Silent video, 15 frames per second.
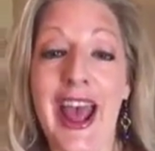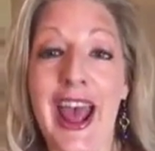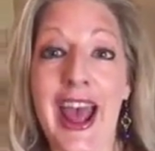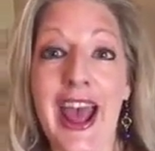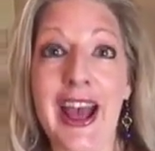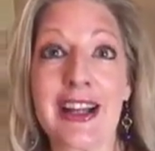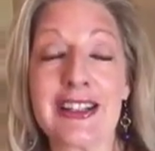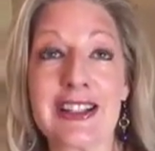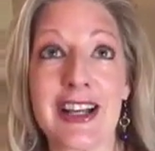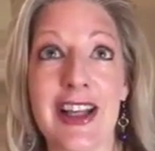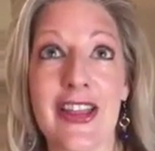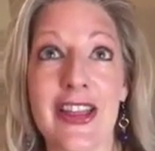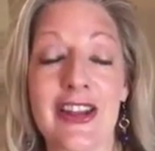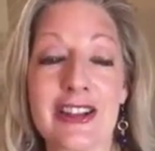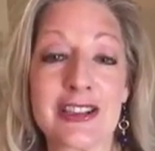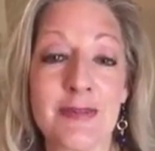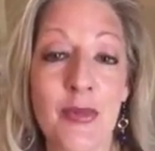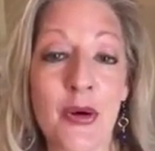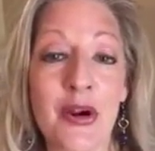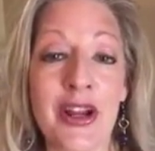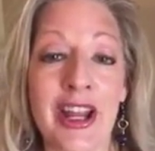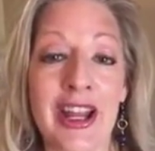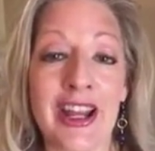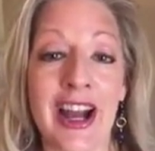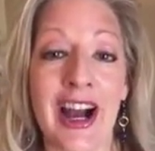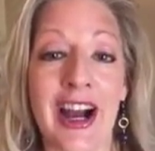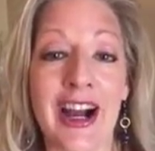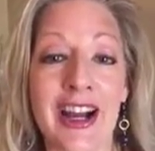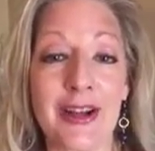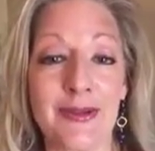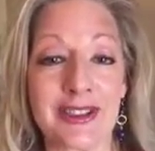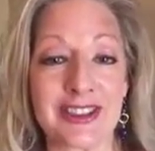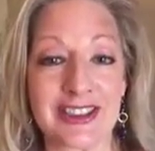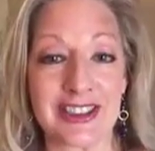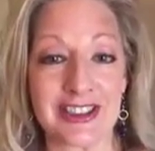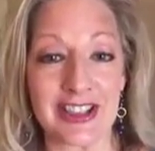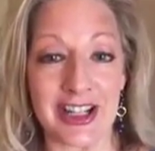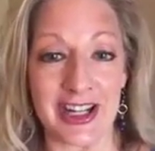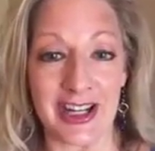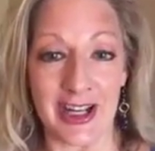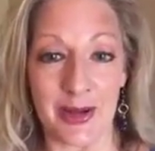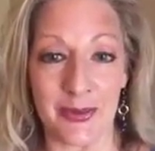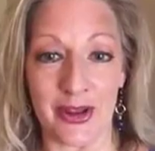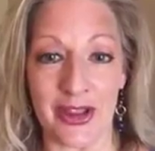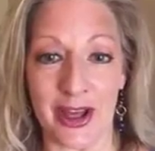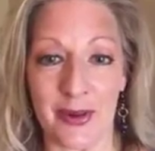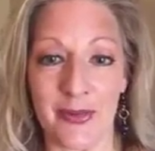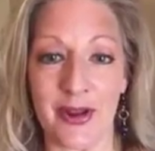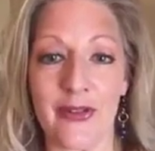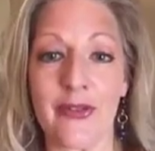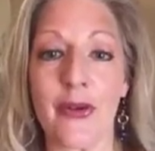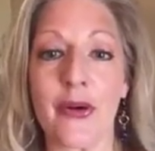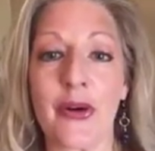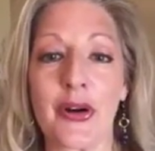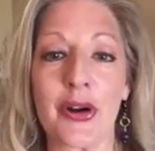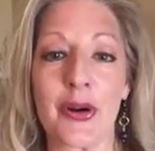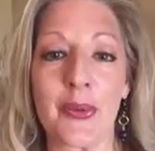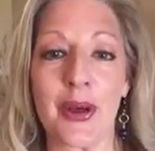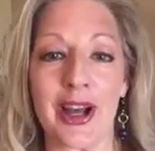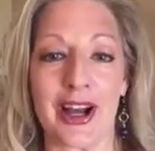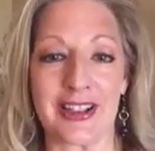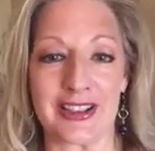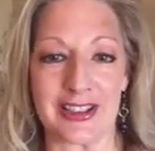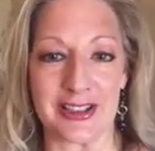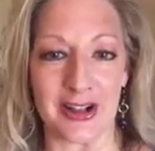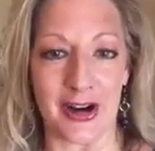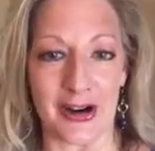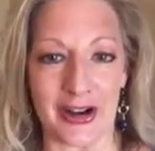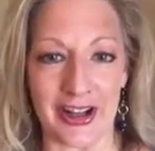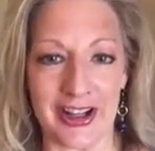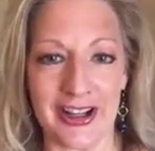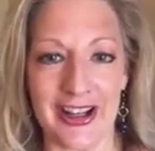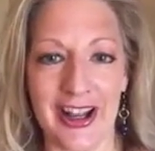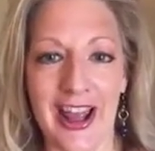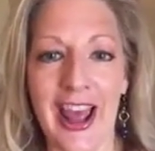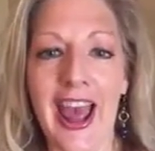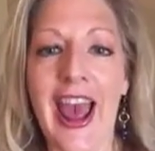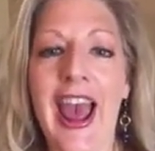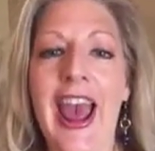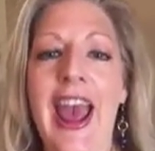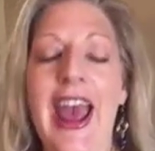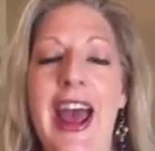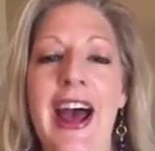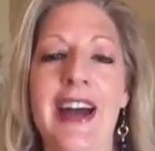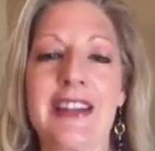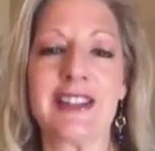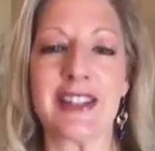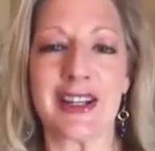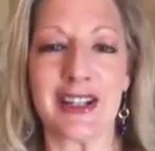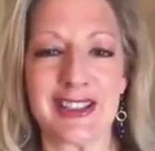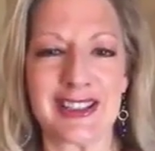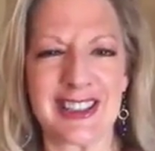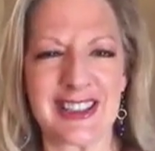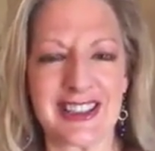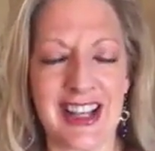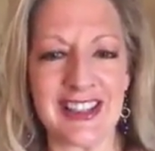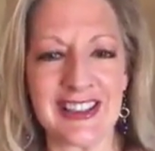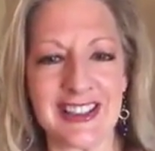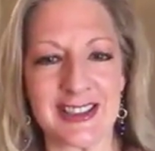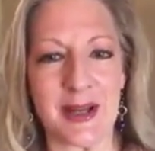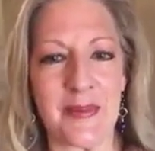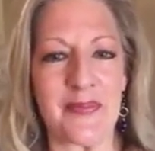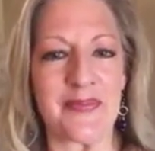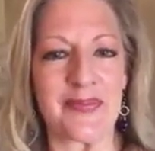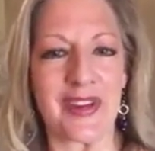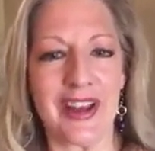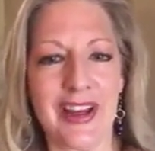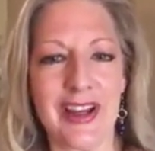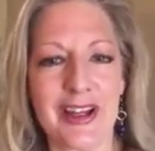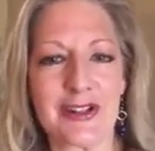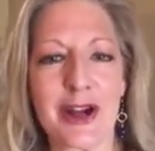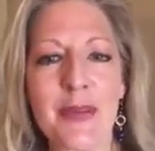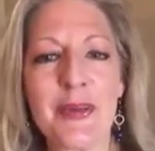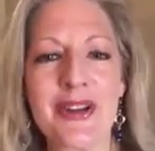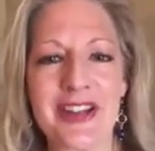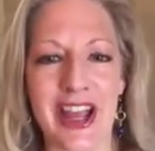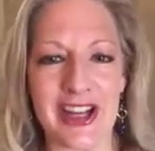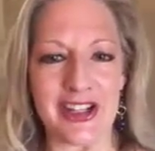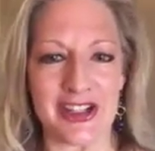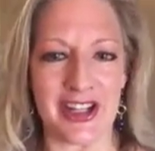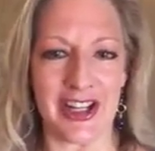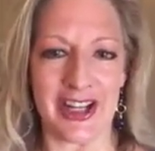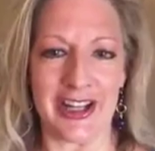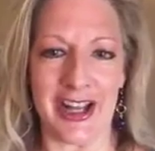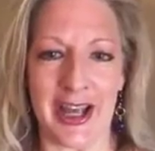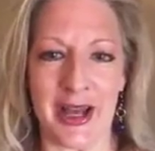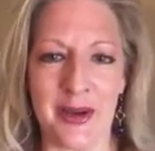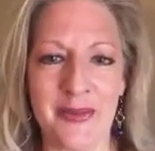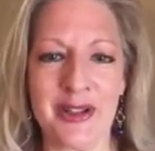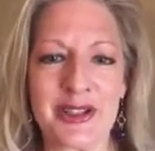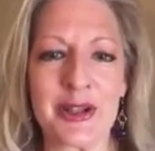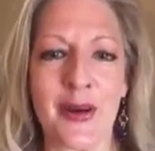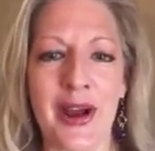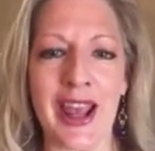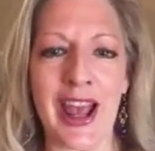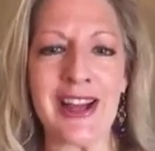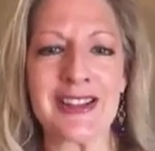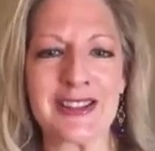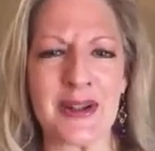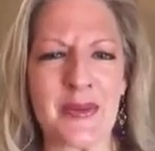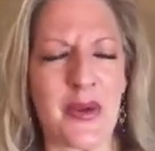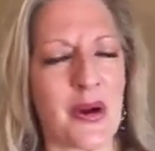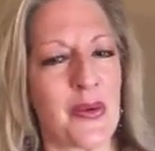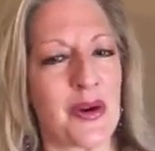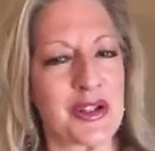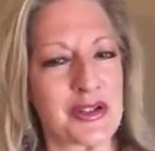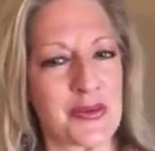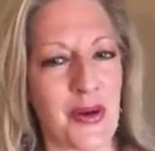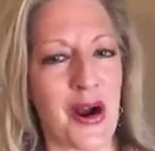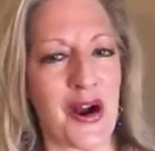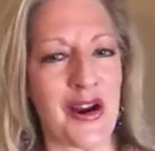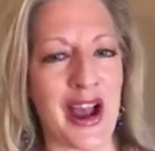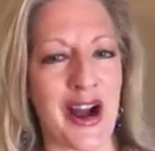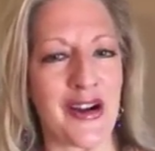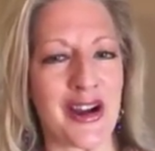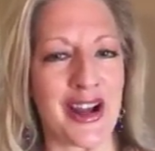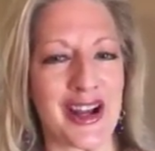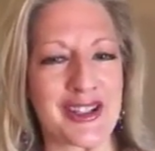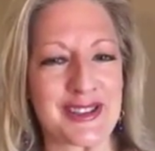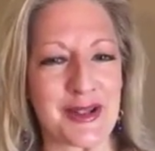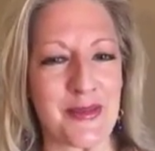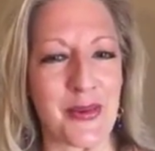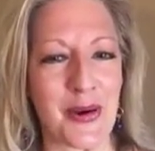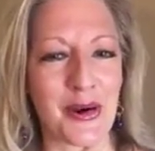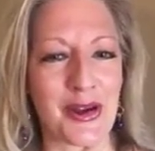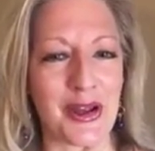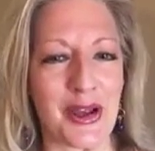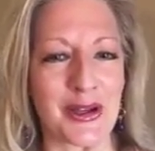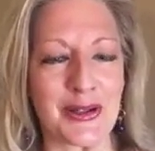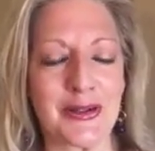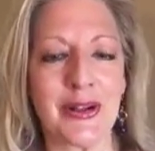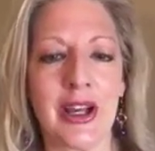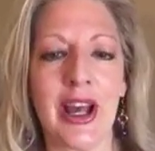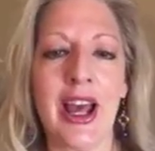And this morning I was checking in with him before we got started and could sense some trepidation in him. And so I asked him, "What's wrong? How can I support you?"